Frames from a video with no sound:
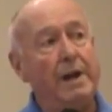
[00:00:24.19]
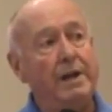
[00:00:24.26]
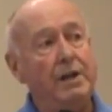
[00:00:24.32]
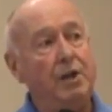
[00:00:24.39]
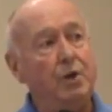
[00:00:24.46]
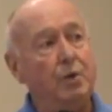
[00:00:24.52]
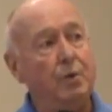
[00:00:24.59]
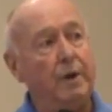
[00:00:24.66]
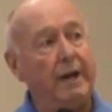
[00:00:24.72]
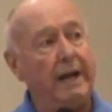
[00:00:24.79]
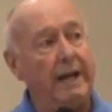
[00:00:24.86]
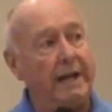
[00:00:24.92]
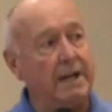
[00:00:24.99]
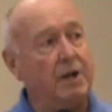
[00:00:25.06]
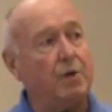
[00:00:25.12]
when you
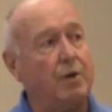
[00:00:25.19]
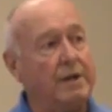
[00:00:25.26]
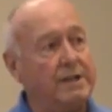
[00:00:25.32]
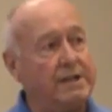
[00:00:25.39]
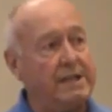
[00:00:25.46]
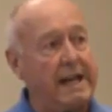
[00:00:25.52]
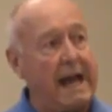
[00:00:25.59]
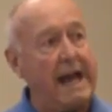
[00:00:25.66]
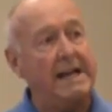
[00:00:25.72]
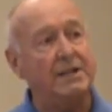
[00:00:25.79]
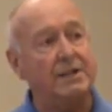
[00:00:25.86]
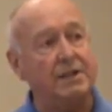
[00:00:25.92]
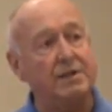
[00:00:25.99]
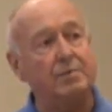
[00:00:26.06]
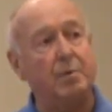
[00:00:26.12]
increase
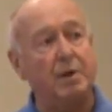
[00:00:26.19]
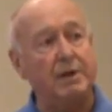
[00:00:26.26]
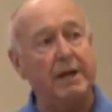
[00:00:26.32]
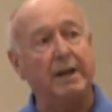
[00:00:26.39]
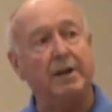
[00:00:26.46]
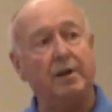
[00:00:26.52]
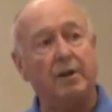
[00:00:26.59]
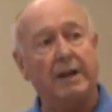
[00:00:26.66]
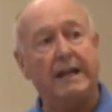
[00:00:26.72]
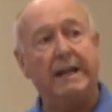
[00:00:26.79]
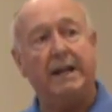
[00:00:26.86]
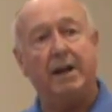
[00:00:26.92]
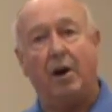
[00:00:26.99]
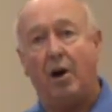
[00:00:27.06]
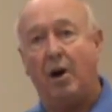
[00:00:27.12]
taxes,
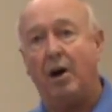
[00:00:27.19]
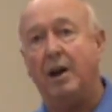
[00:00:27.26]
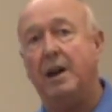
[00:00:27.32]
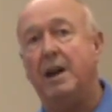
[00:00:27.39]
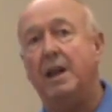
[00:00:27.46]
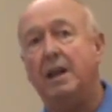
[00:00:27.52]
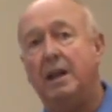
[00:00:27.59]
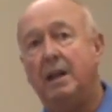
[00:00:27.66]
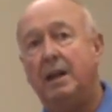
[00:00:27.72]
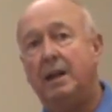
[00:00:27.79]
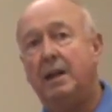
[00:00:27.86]
particularly on